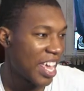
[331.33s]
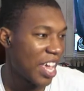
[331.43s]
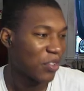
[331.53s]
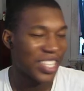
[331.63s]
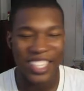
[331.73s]

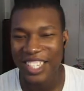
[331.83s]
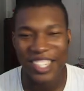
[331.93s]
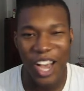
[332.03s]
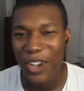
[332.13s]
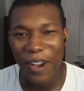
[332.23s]
It was like this
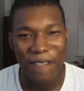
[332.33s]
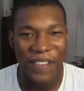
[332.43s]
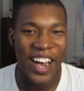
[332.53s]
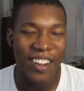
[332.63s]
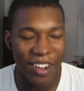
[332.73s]
knockoff
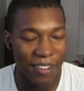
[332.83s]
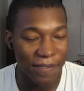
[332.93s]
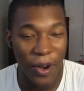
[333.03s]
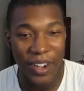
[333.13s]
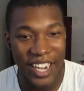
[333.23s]
uh,
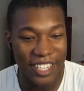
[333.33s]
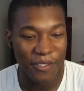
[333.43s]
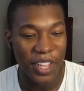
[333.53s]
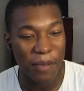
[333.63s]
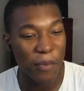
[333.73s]
Fall Guys
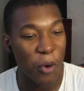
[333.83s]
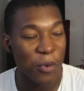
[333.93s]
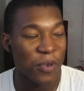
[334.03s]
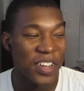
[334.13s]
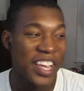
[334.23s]
for like
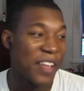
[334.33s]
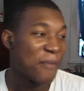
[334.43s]
mobile.